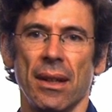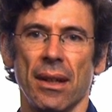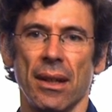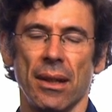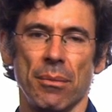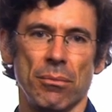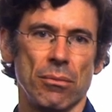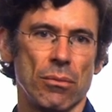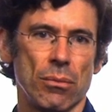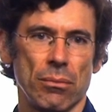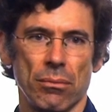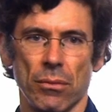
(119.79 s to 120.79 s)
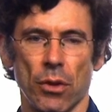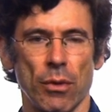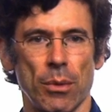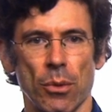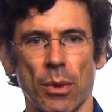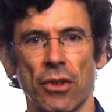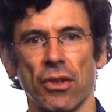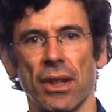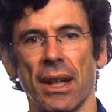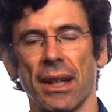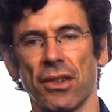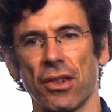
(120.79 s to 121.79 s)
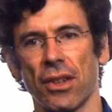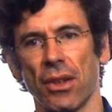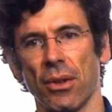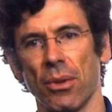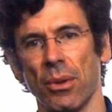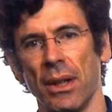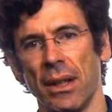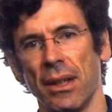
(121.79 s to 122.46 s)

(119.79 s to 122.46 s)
It's a reasonable question to ask. So